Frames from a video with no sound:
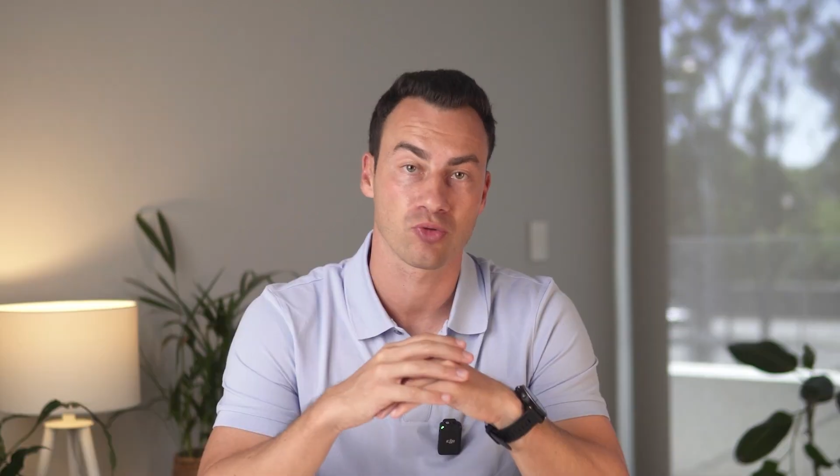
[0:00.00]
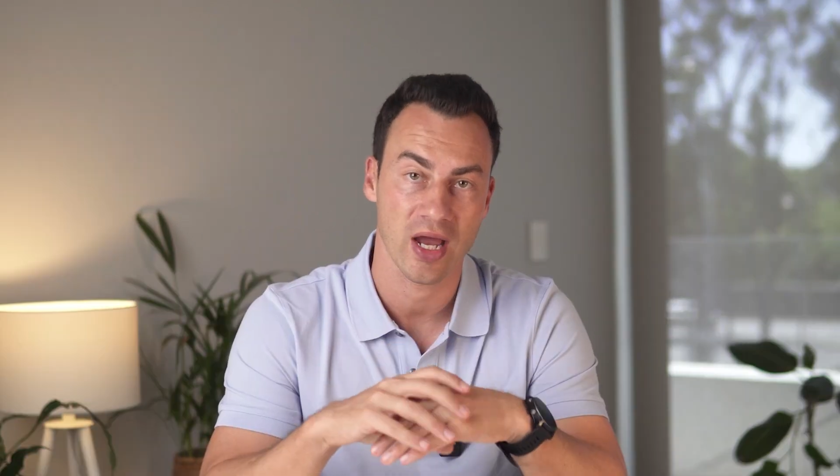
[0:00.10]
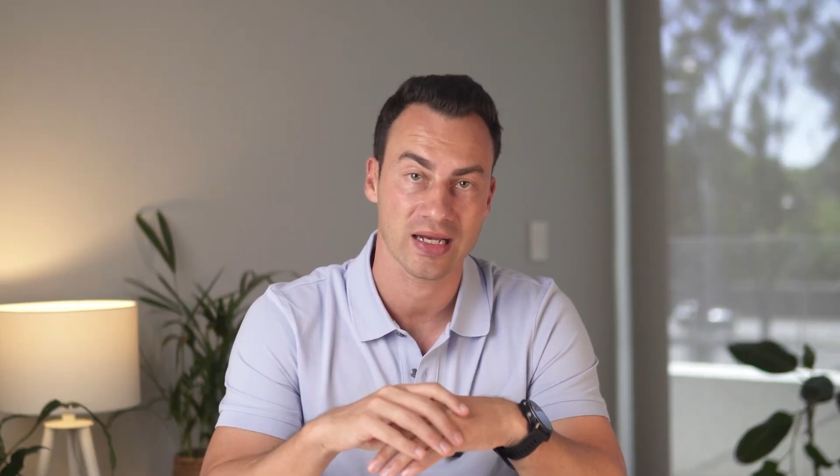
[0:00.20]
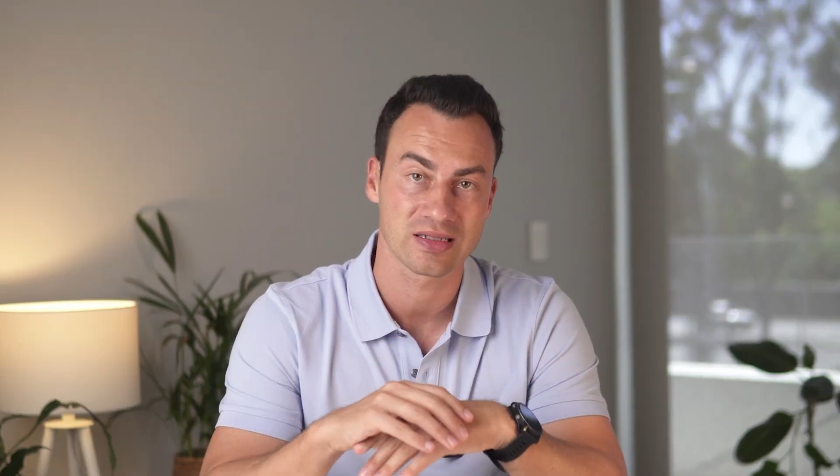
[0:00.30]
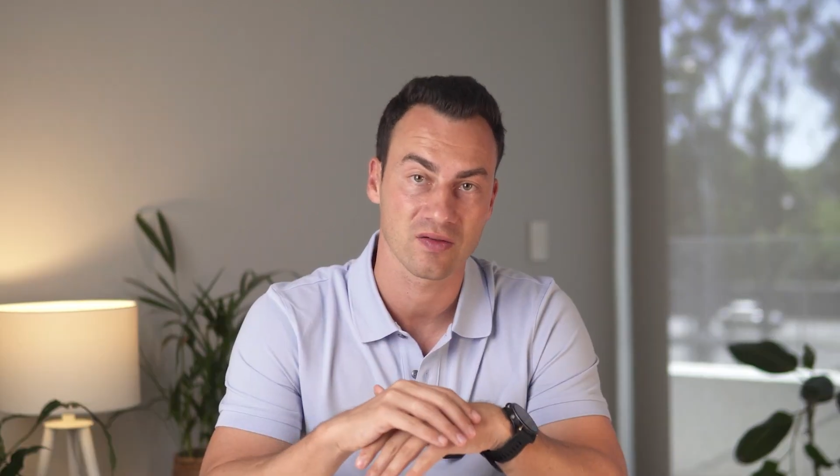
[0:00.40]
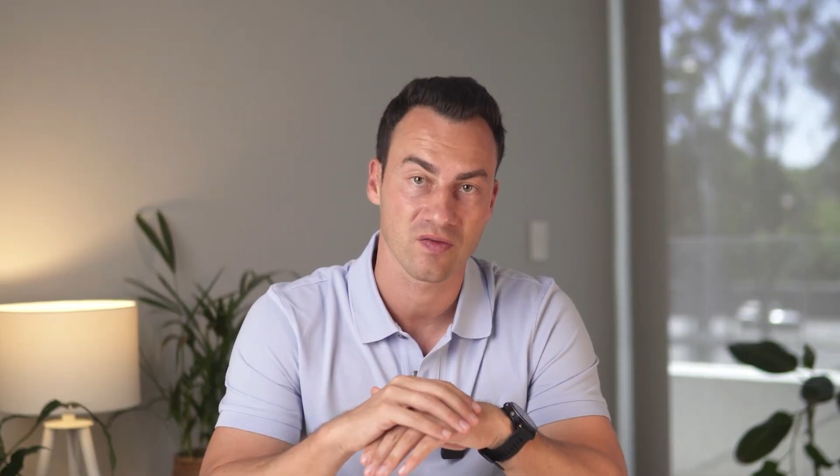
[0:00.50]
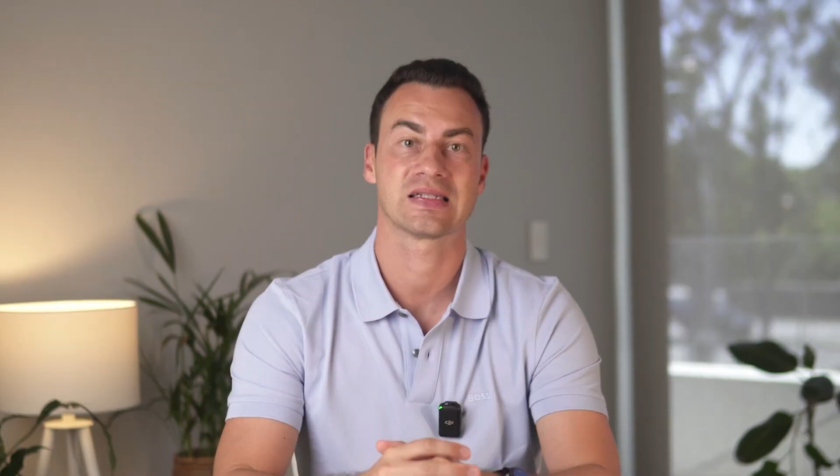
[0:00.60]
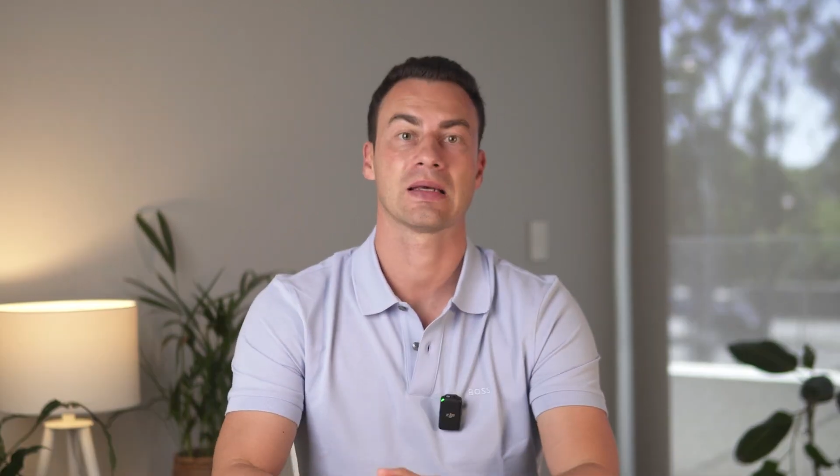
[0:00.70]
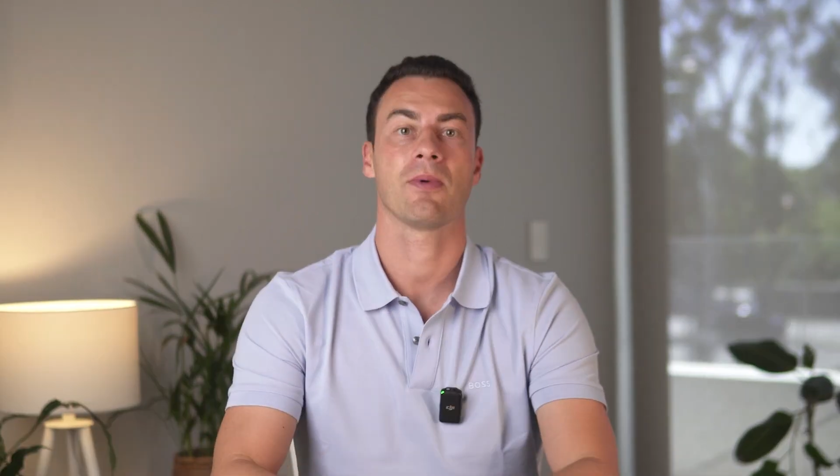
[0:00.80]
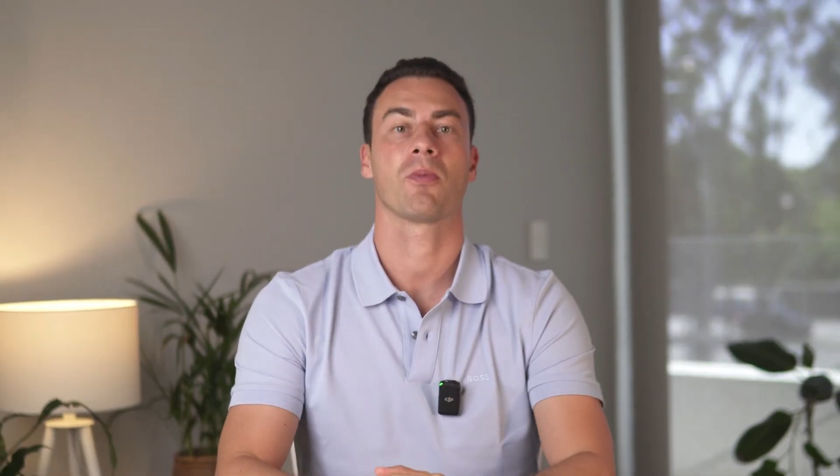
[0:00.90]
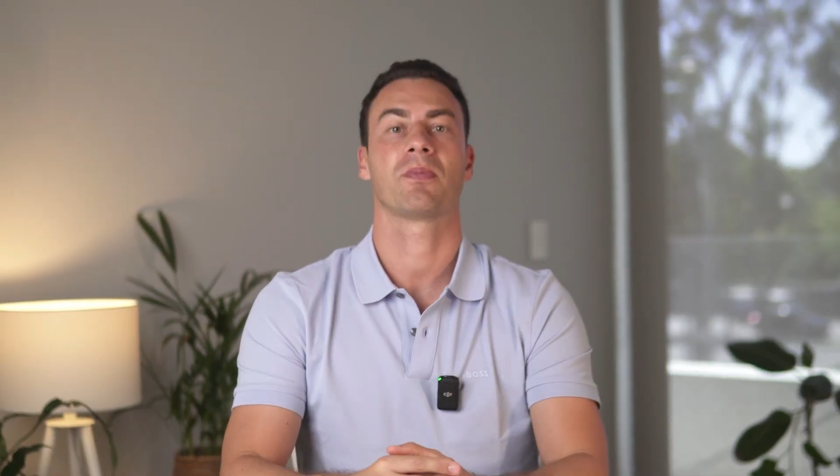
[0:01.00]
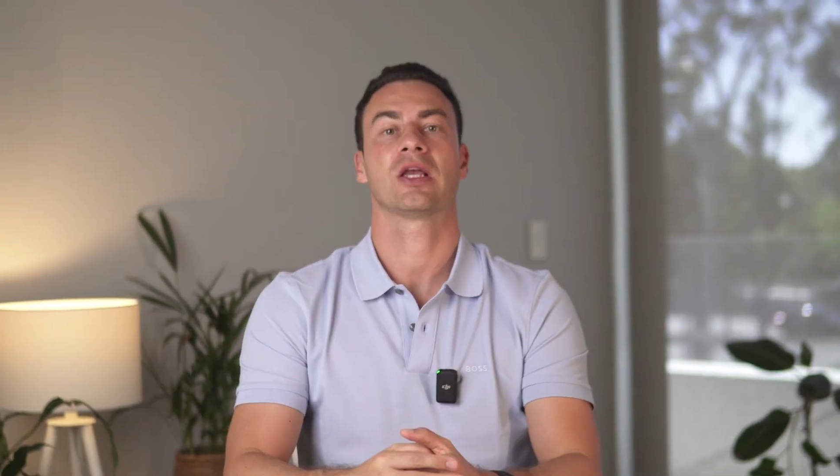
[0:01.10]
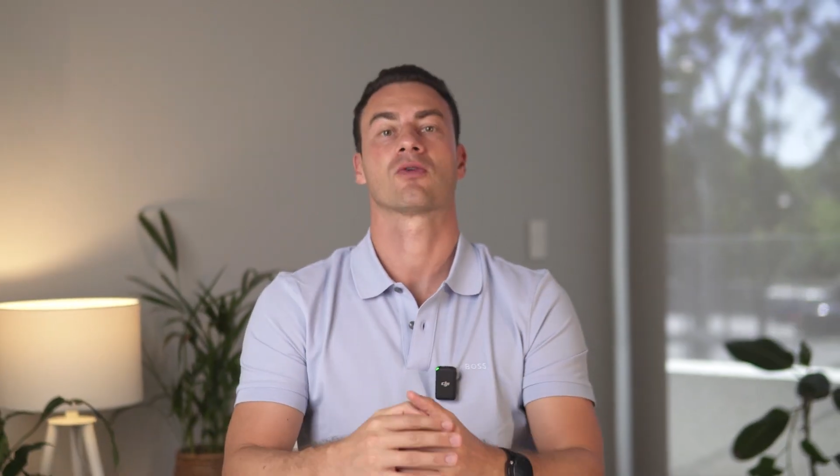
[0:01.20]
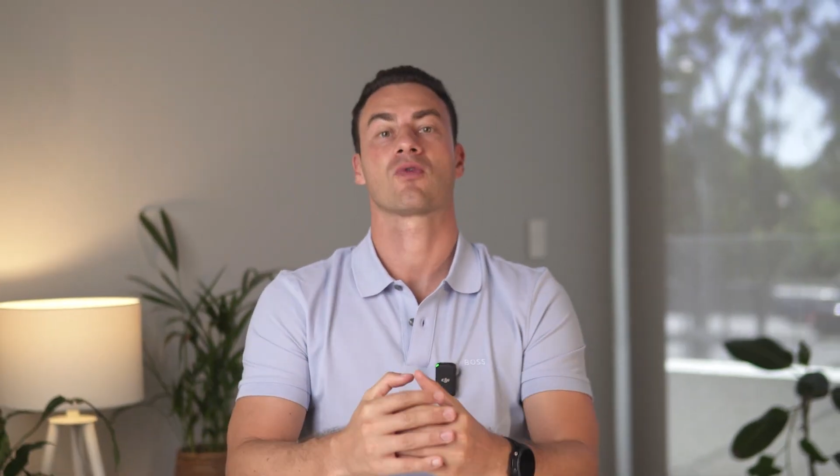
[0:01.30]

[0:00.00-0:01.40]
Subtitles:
proactive. It's about being